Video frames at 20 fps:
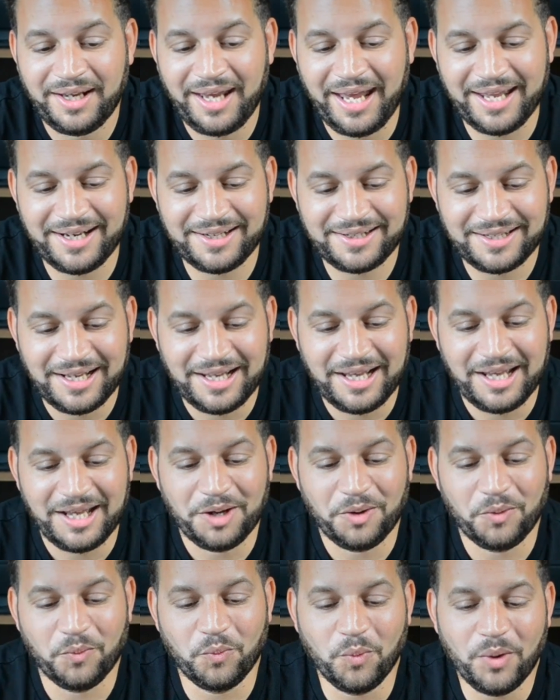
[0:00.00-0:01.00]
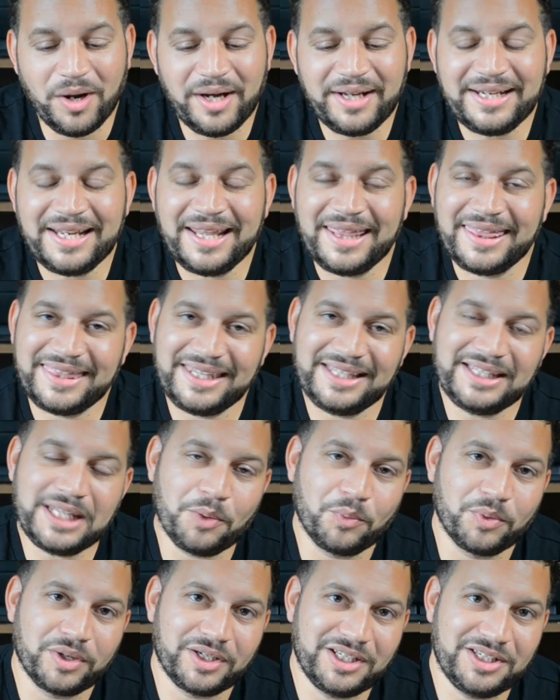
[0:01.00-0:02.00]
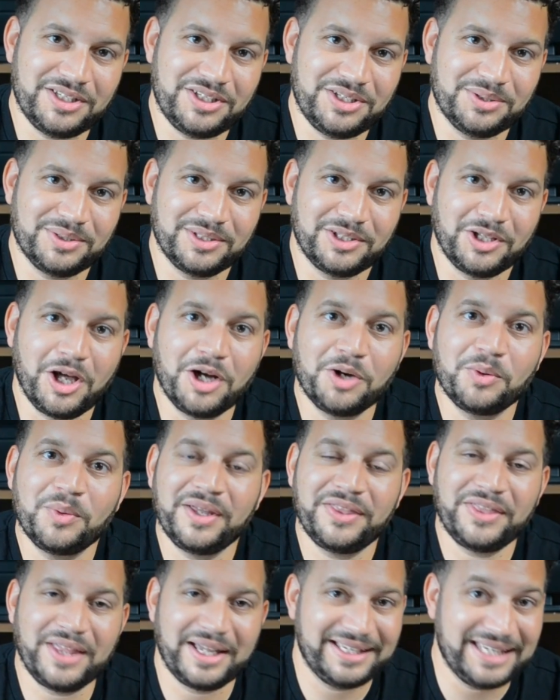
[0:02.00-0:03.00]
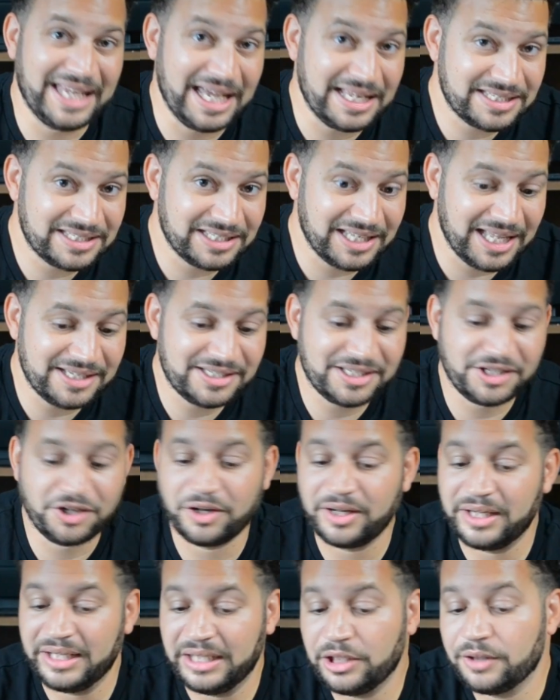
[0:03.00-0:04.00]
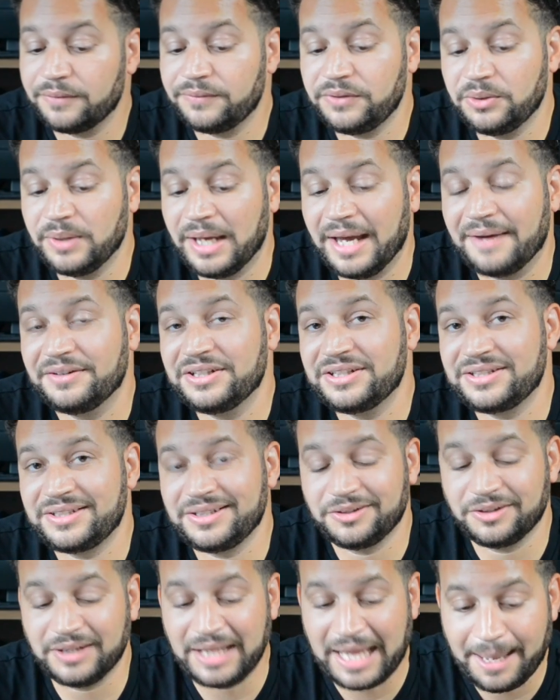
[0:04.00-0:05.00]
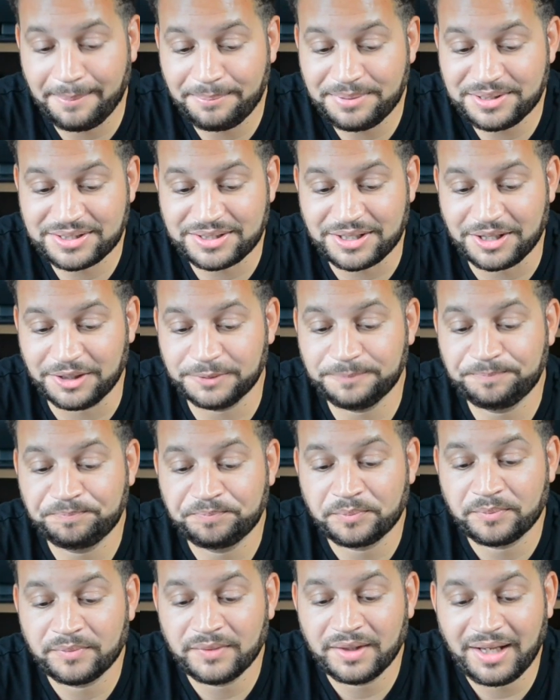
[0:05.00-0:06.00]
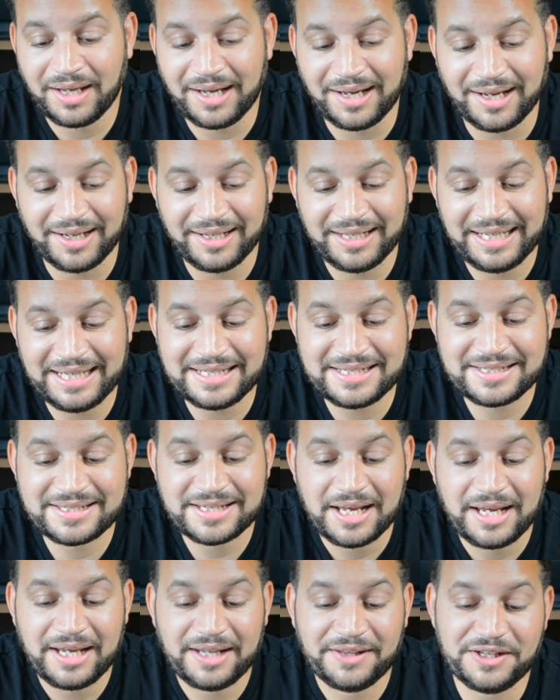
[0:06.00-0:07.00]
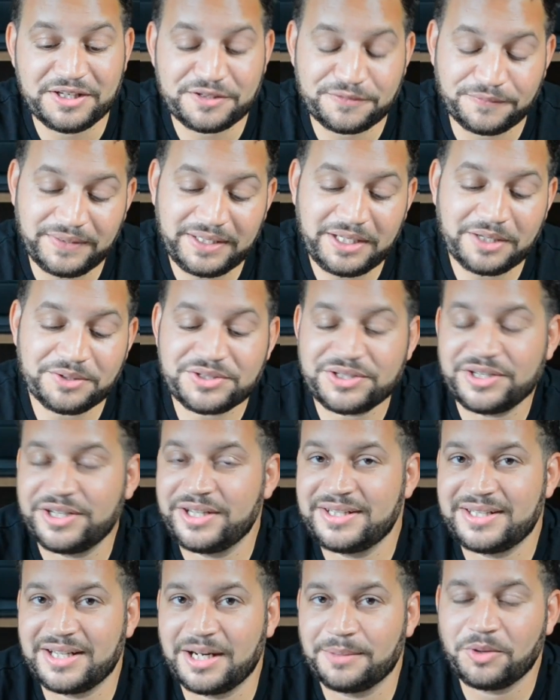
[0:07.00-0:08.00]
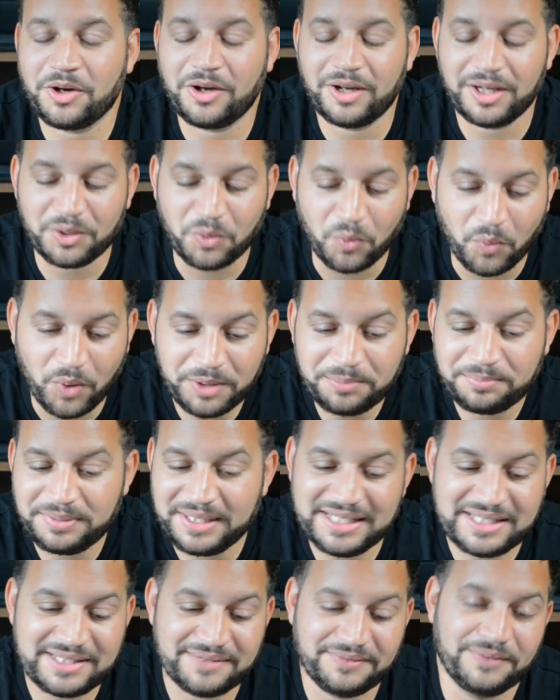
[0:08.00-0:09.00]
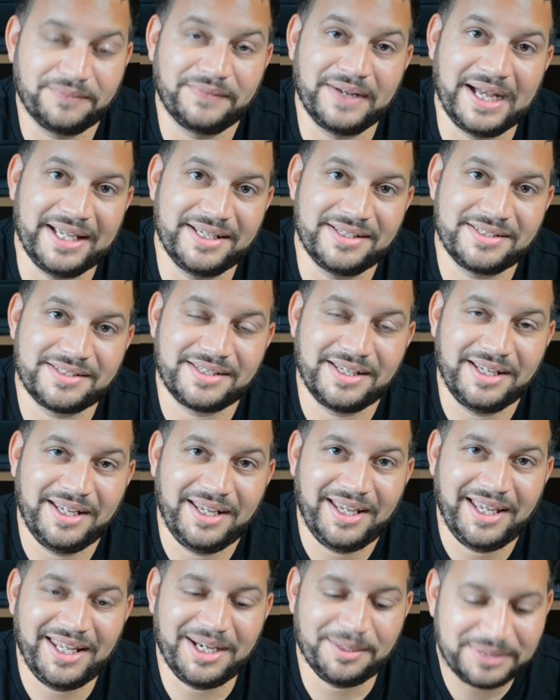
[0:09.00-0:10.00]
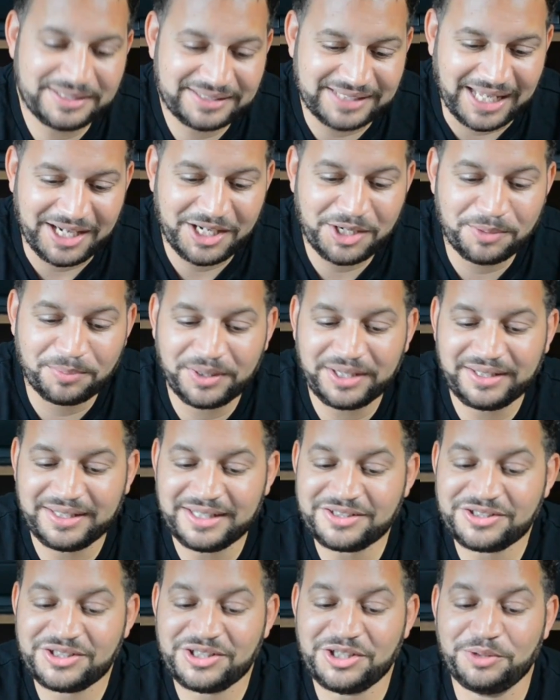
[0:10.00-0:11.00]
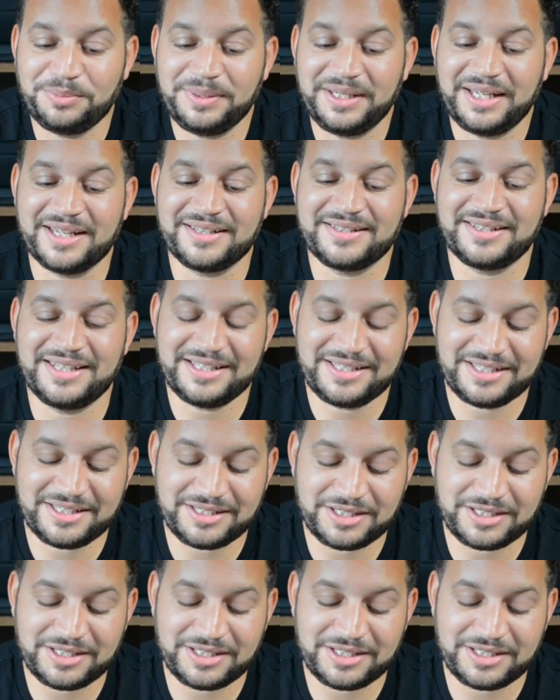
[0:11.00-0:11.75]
And one thing that we're going to do, along with a guest lesson or an interview every single episode, is this video series that I'm calling One Piece of Advice. And I'm excited to bring this to you because this